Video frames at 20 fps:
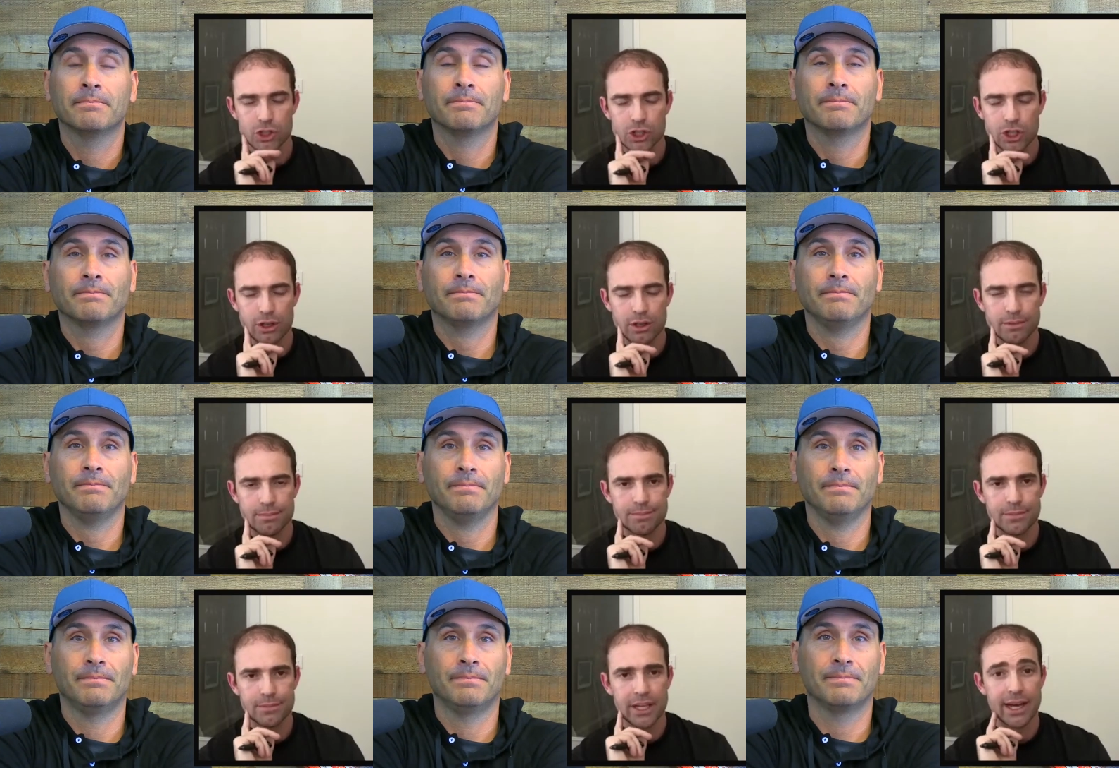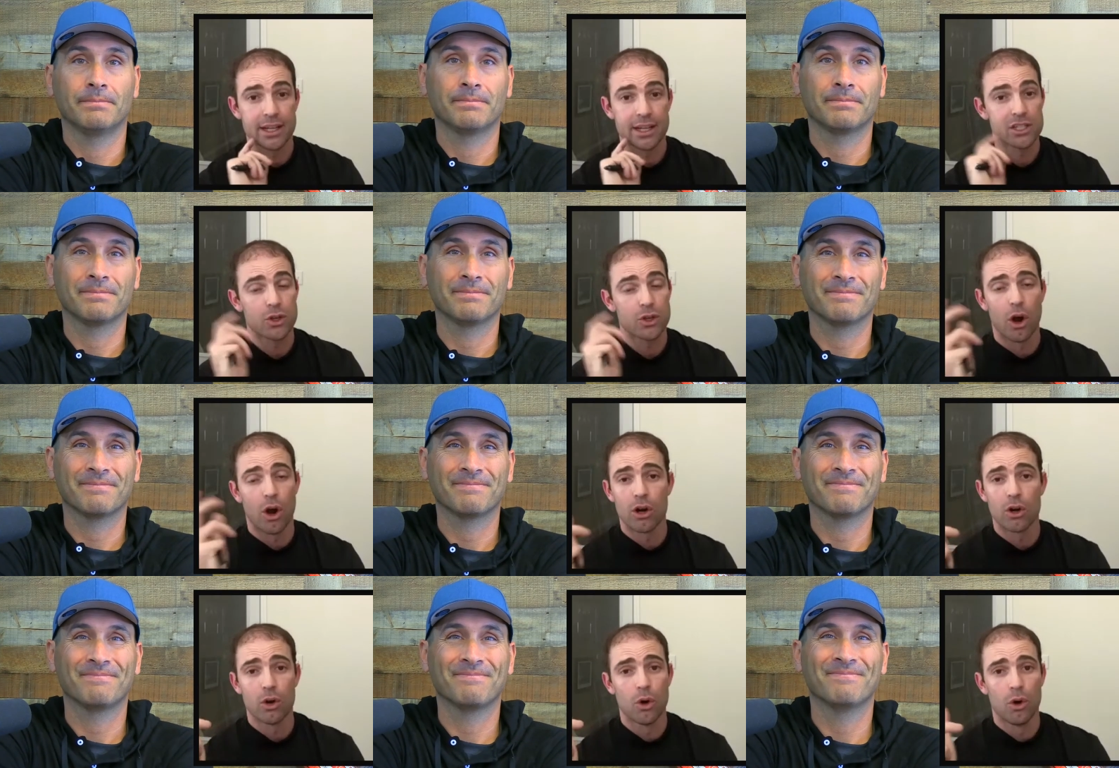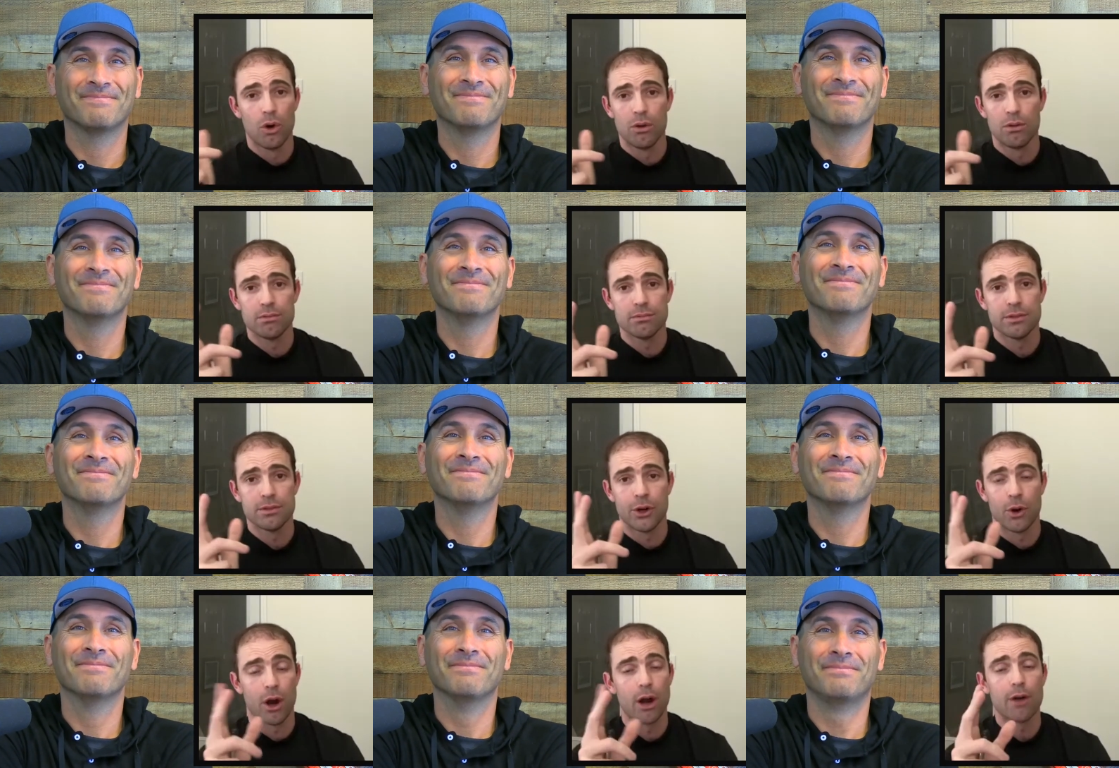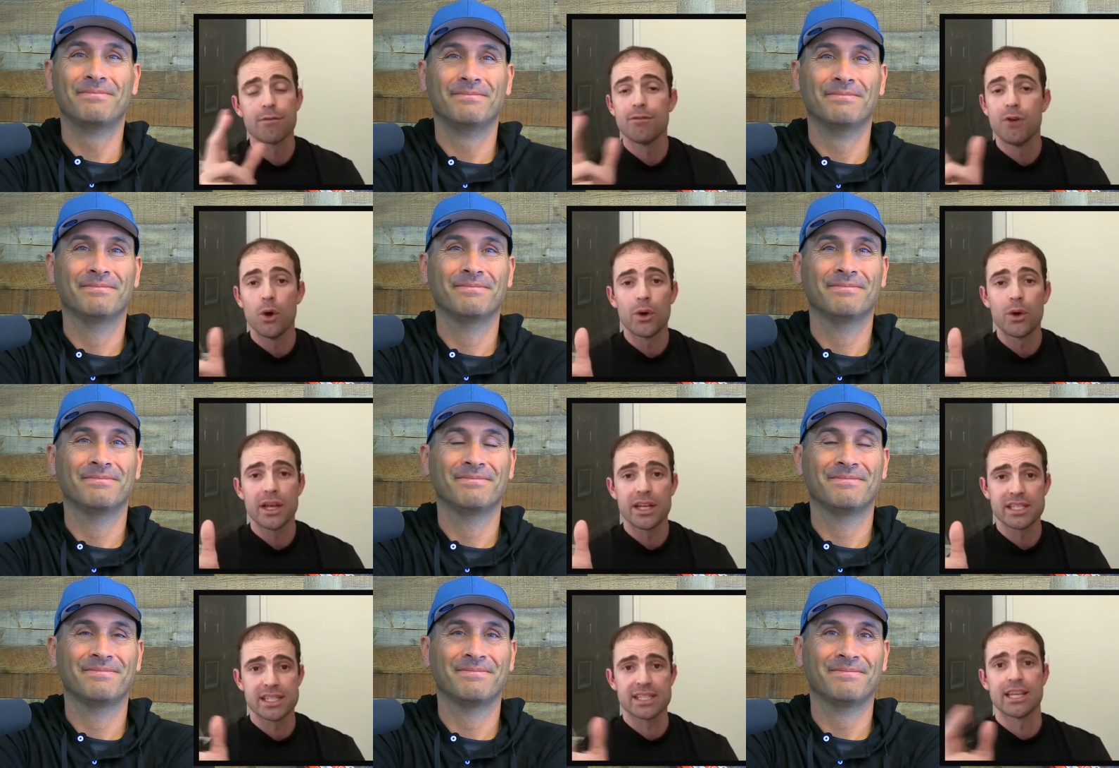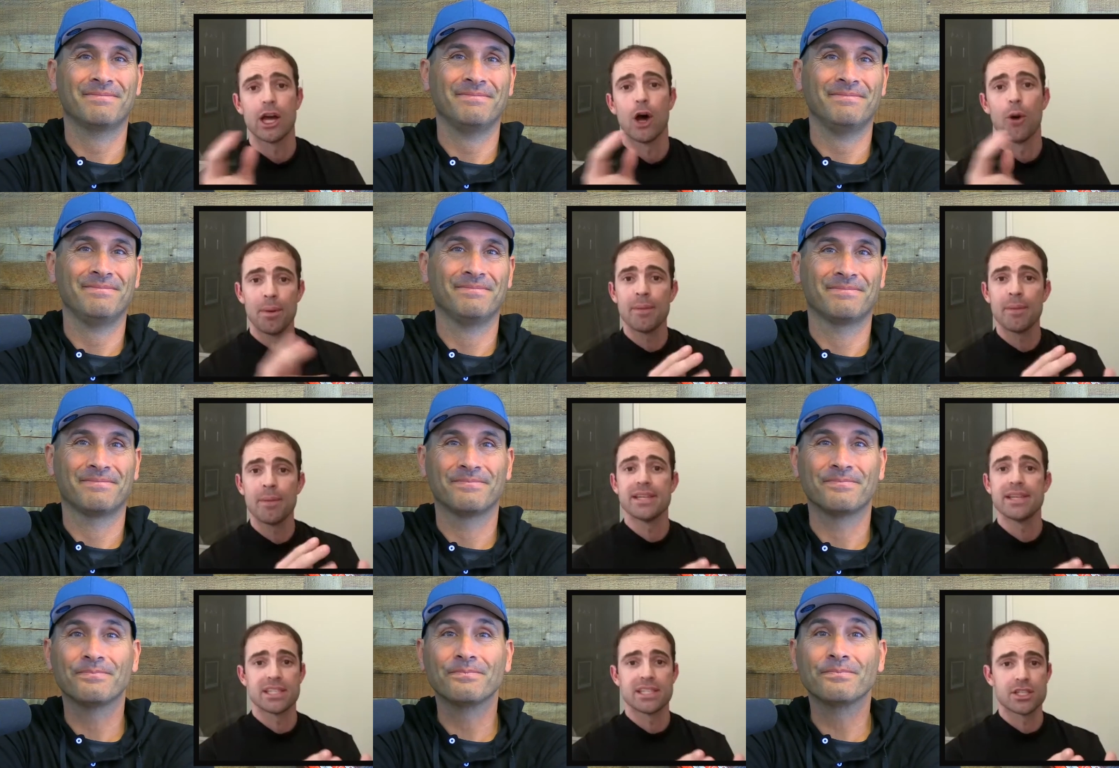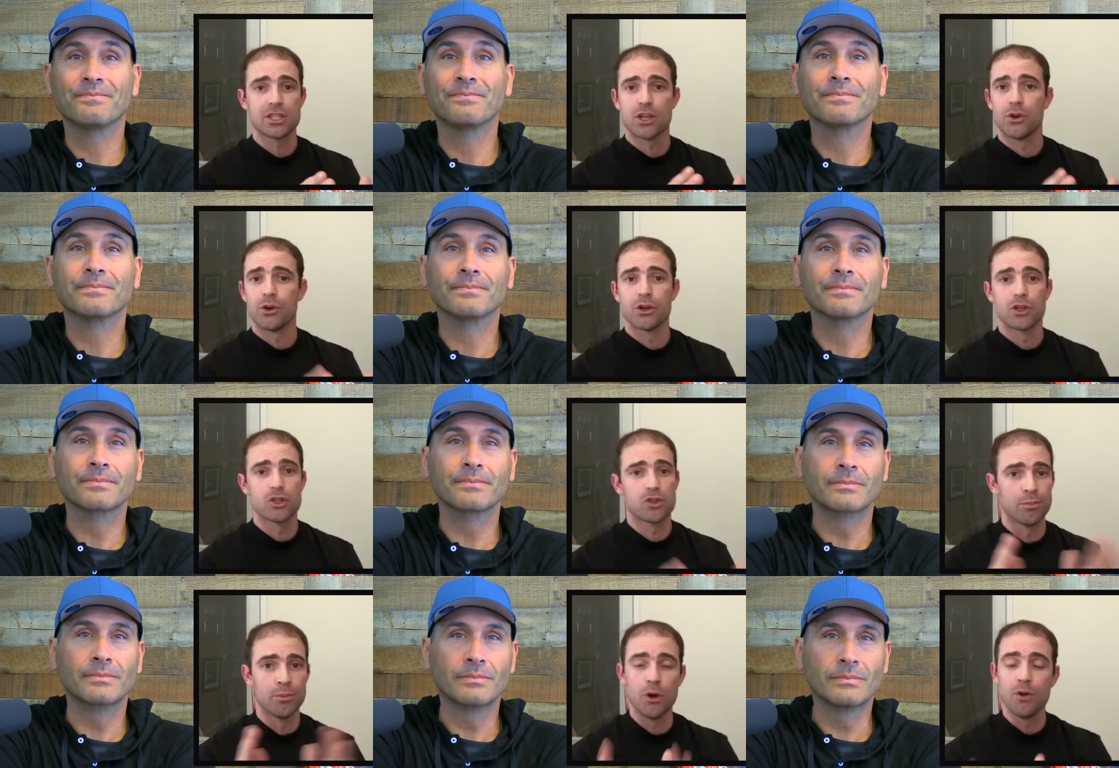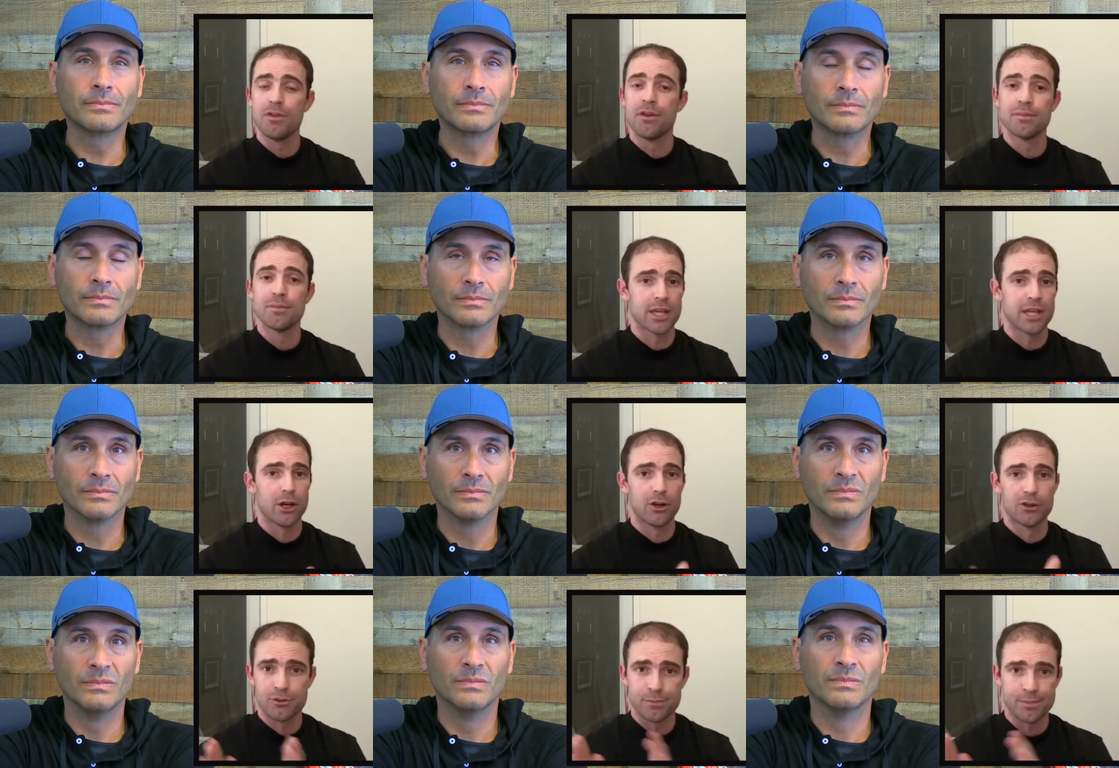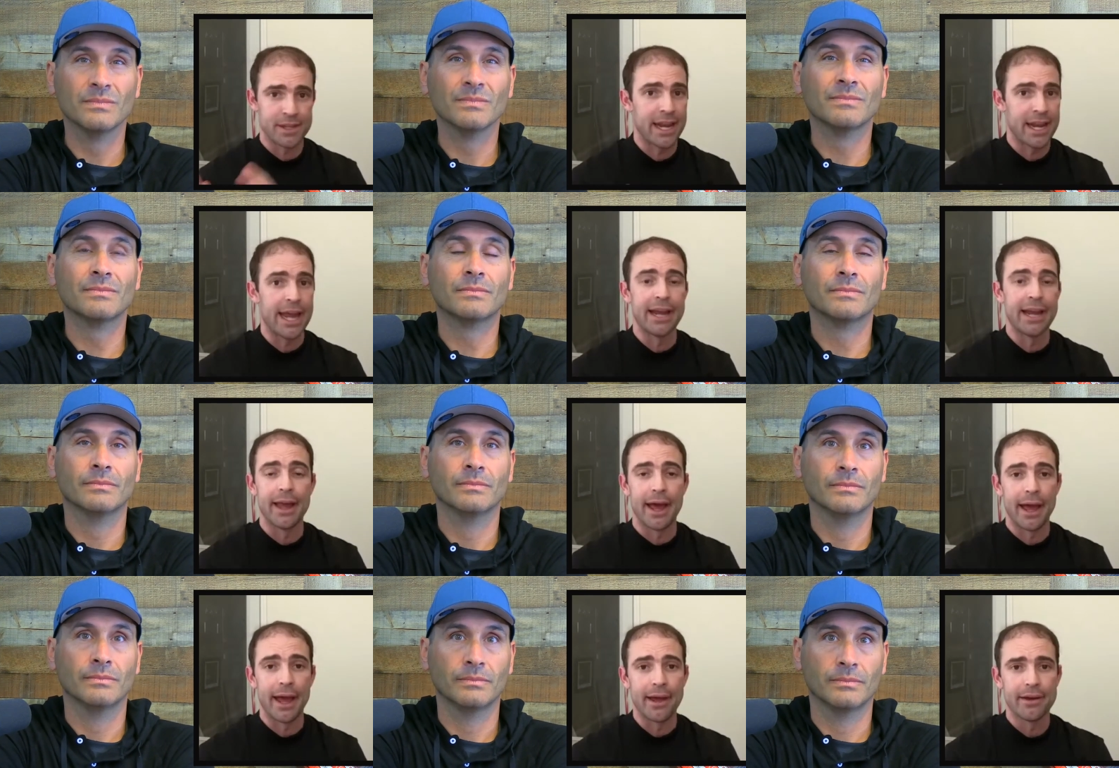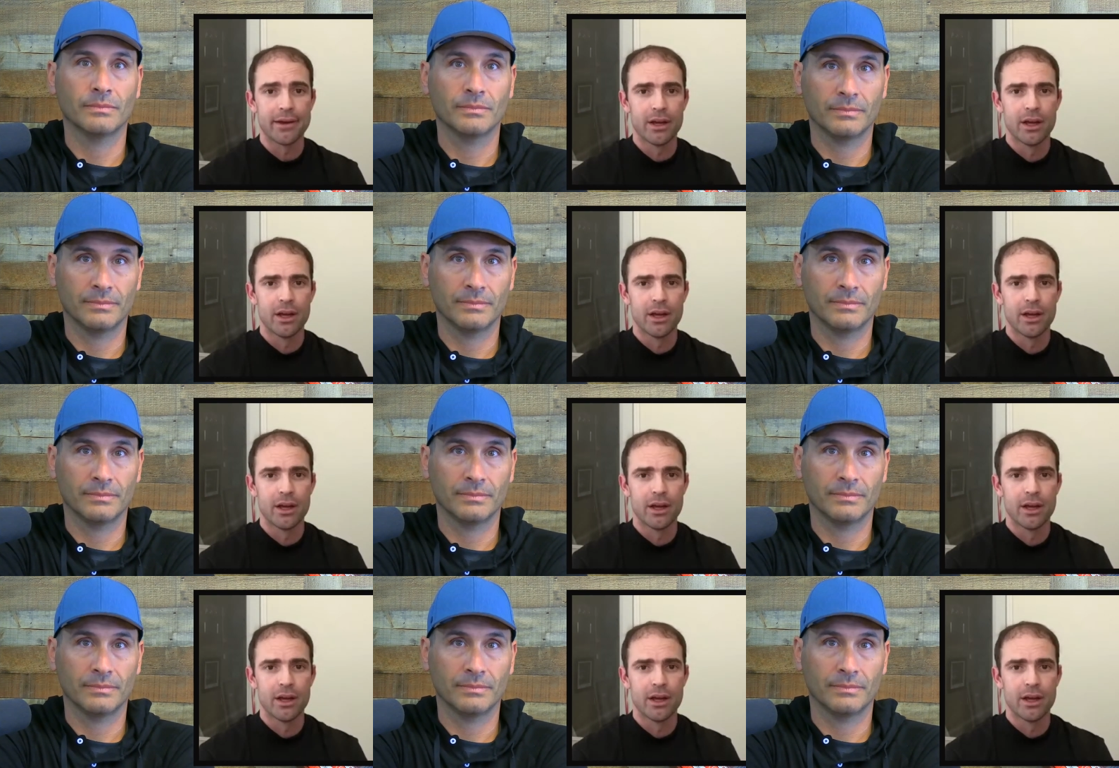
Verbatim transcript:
Speaker 1: Sure. Yeah. So our whole, you know, our focus is helping business owners remove themselves from the day to day.